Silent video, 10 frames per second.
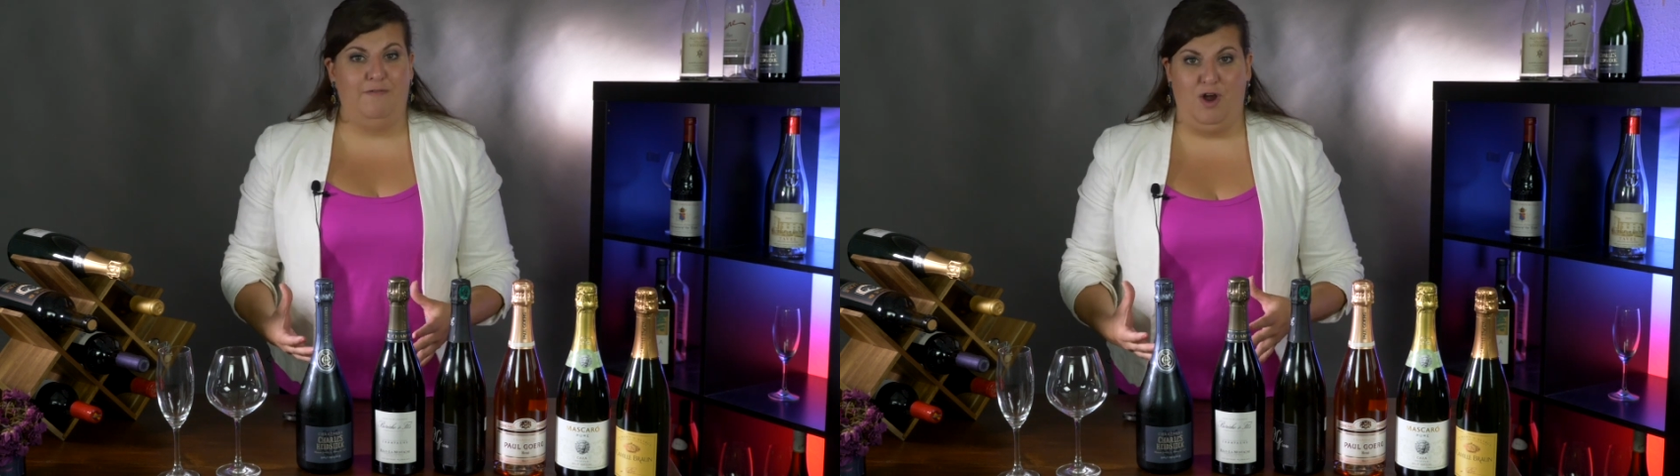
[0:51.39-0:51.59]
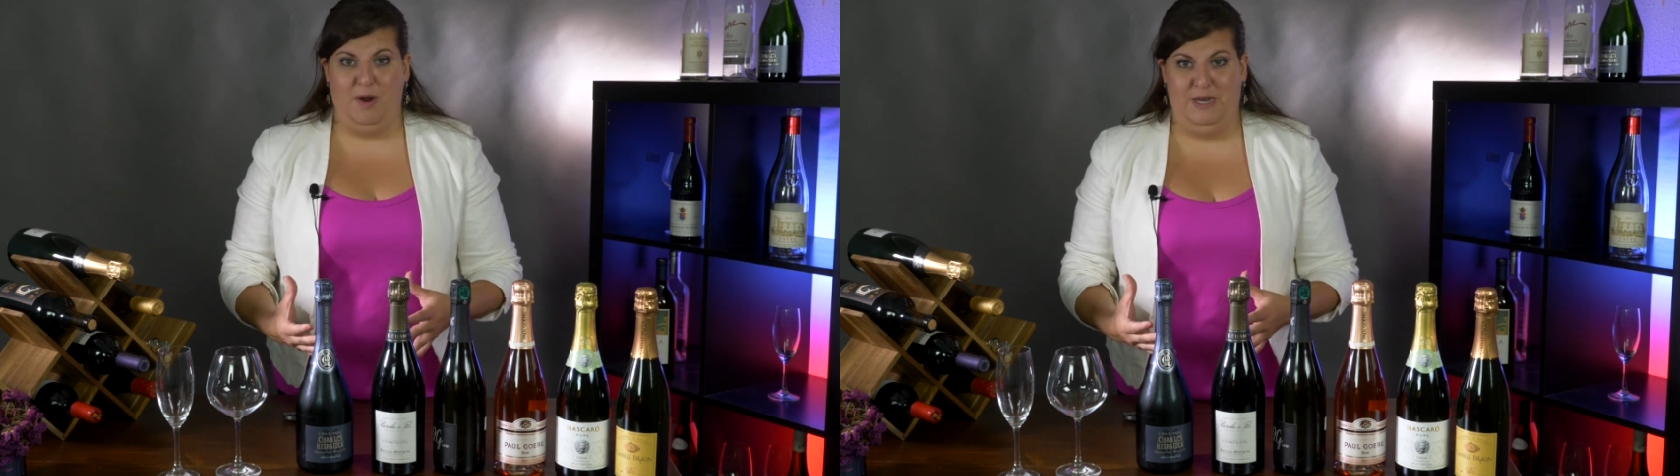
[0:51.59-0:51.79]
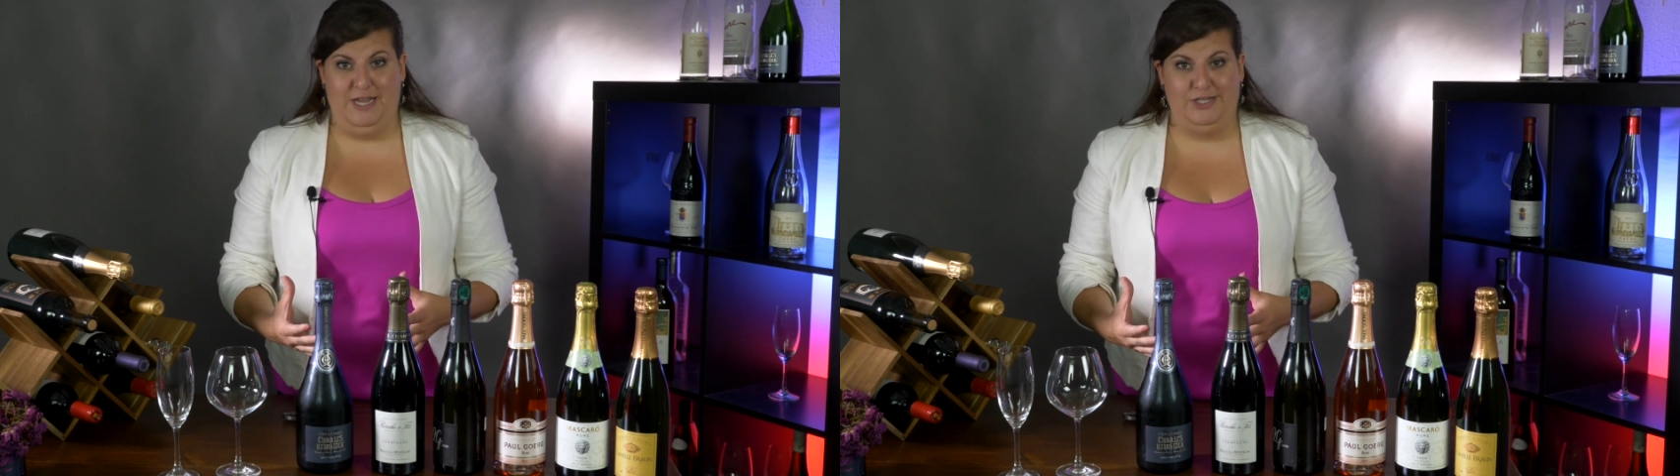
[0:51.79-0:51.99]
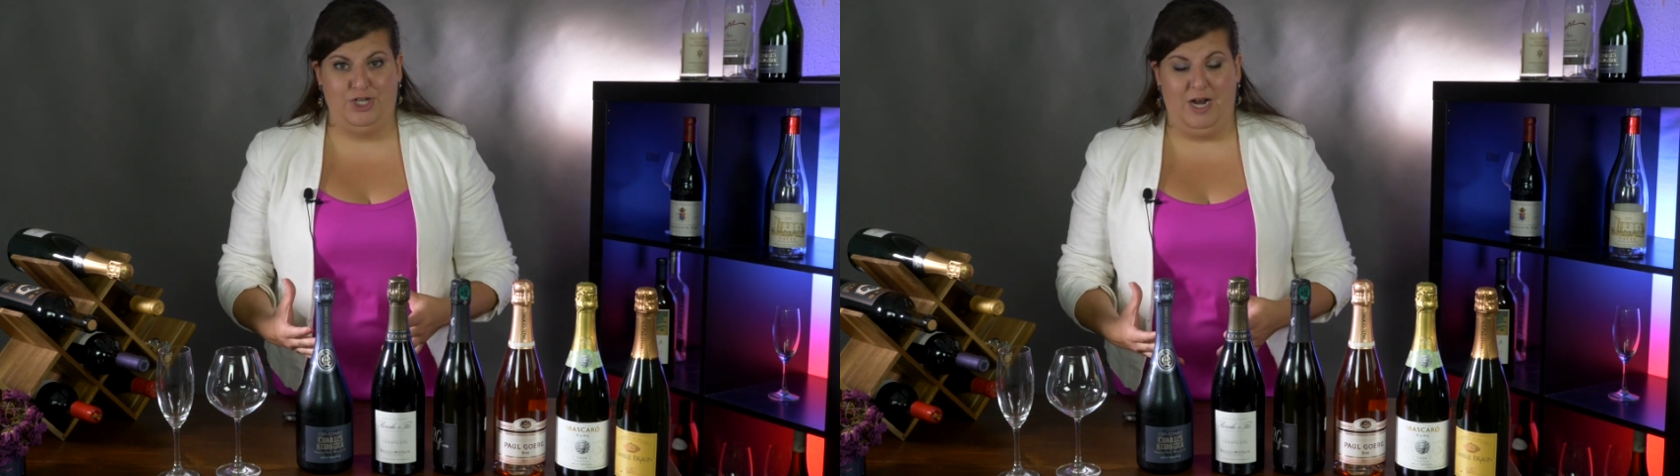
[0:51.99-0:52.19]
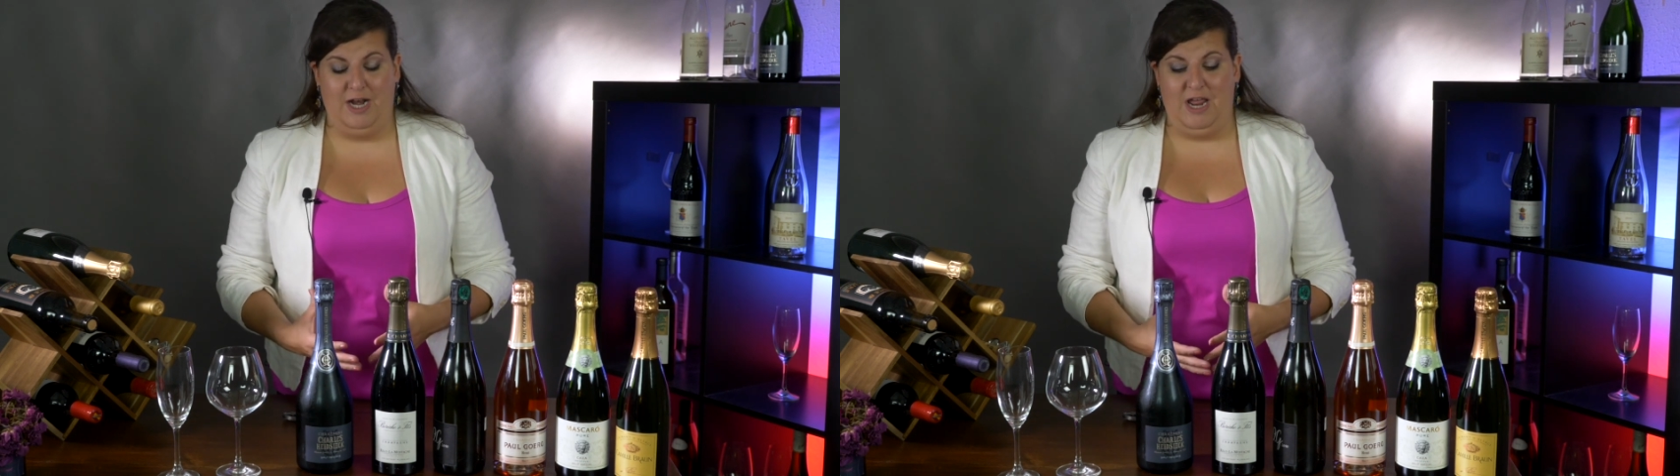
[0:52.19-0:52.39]
of
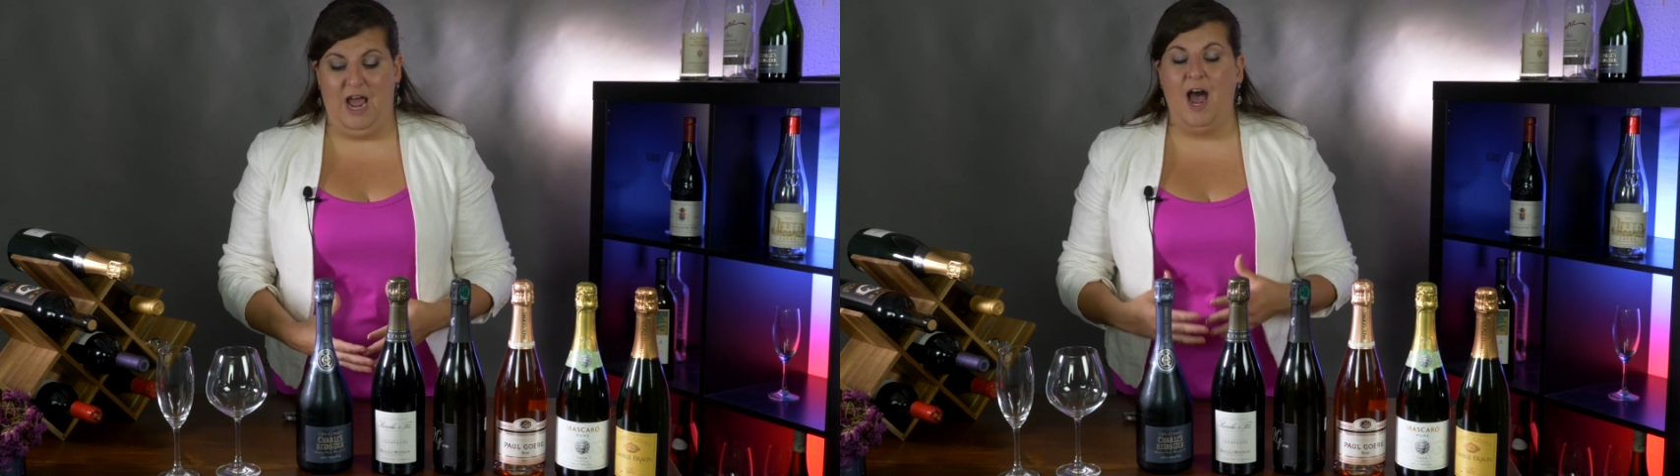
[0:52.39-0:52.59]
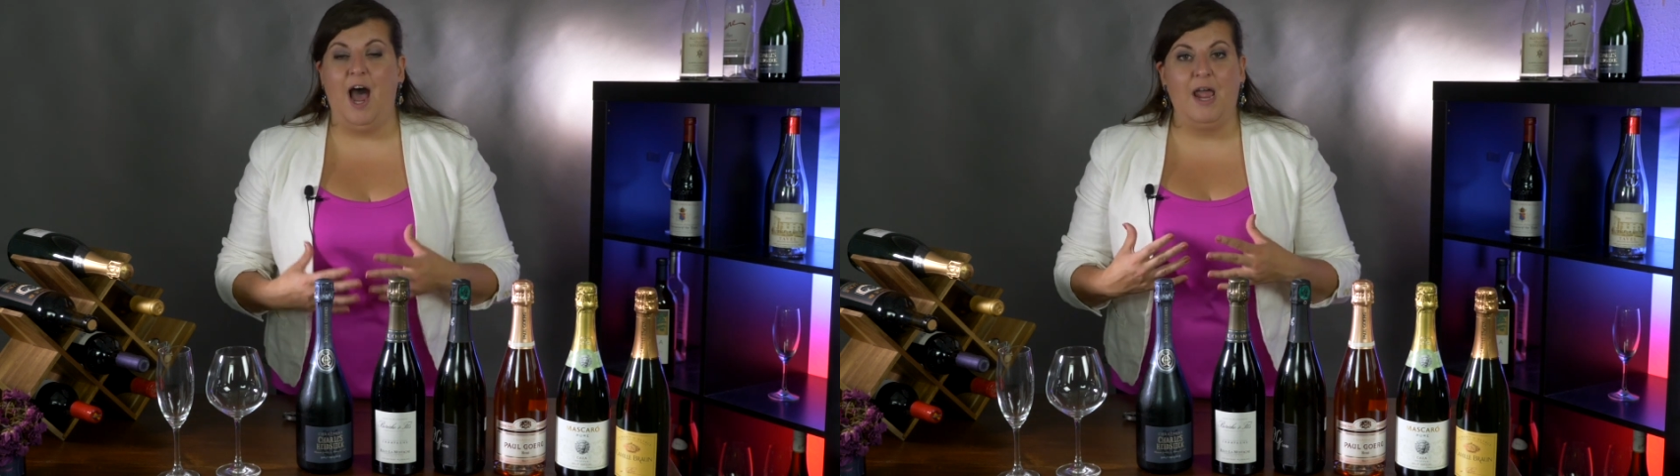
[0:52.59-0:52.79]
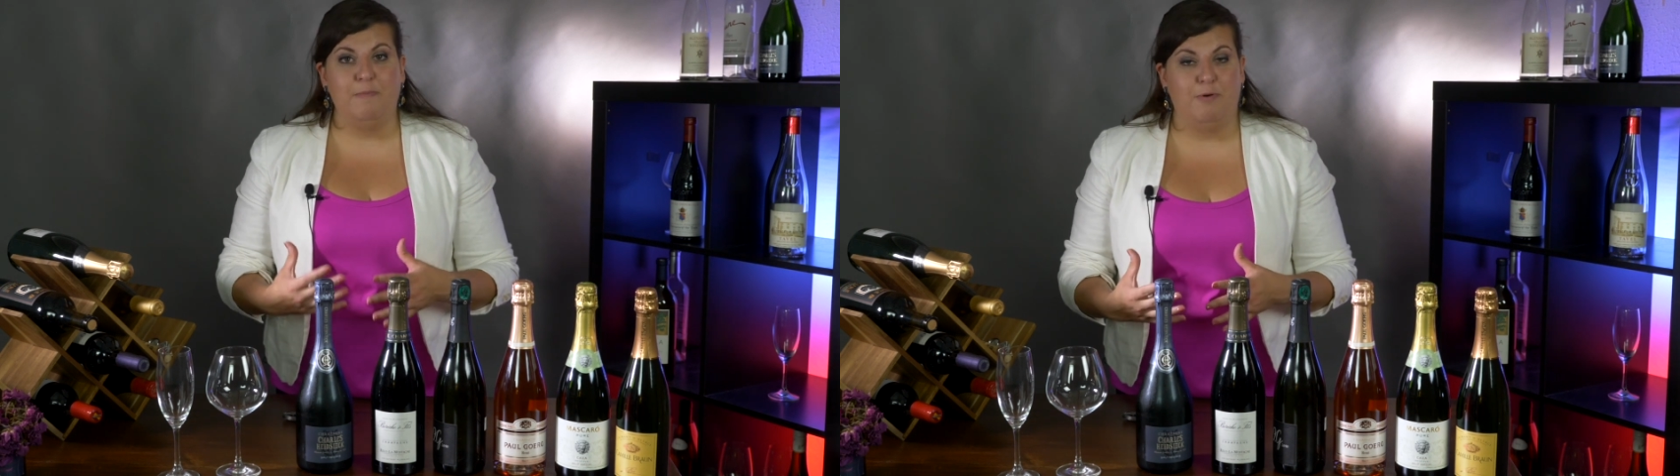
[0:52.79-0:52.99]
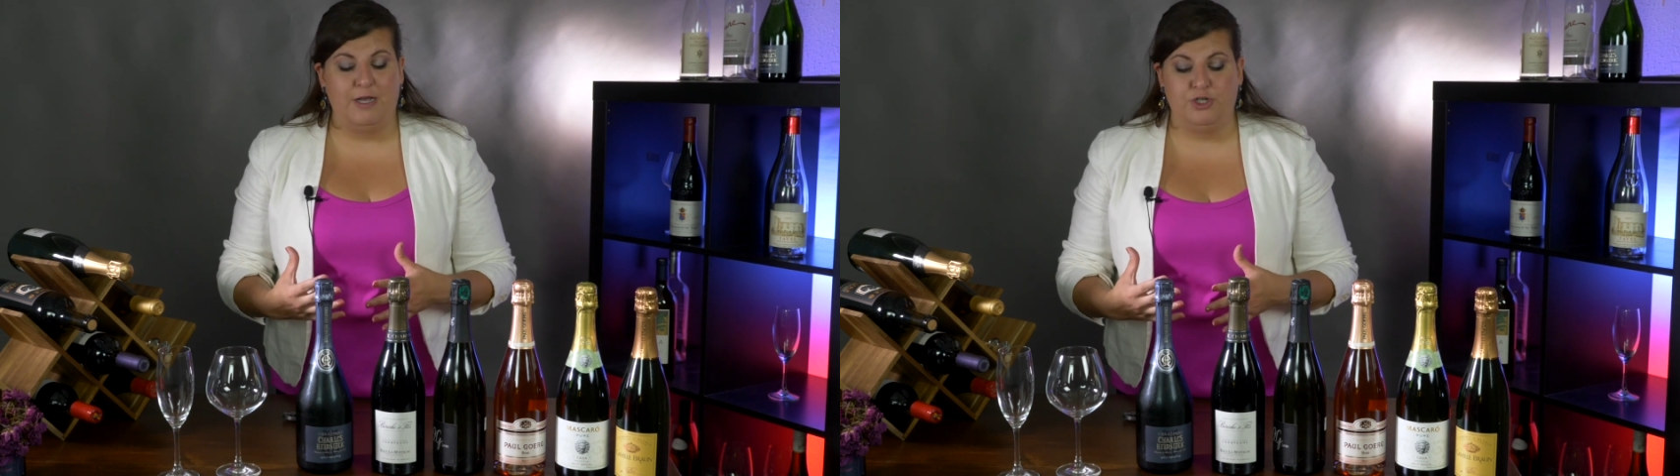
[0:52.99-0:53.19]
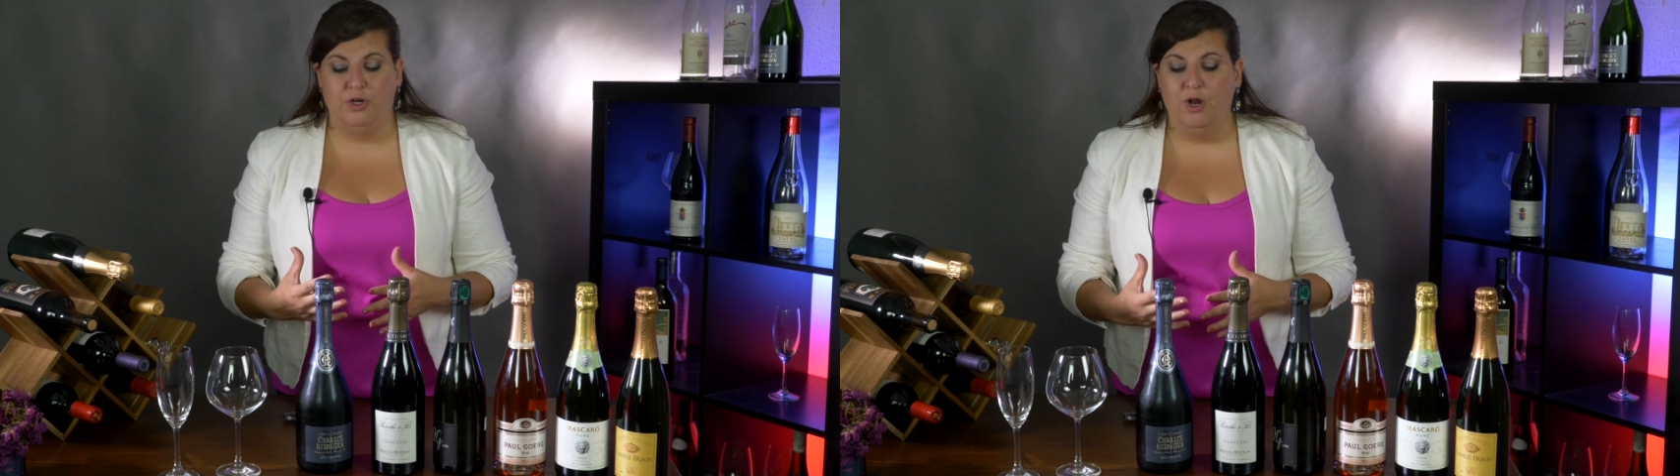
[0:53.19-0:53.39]
carbonation on it, high
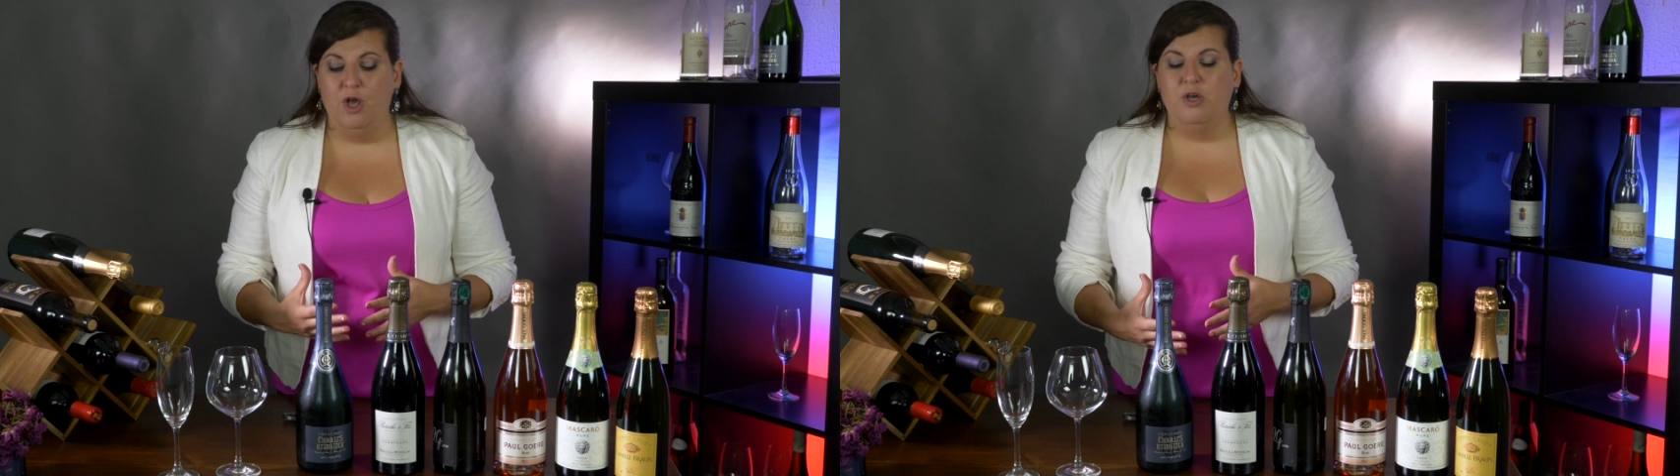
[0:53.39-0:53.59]
pressure.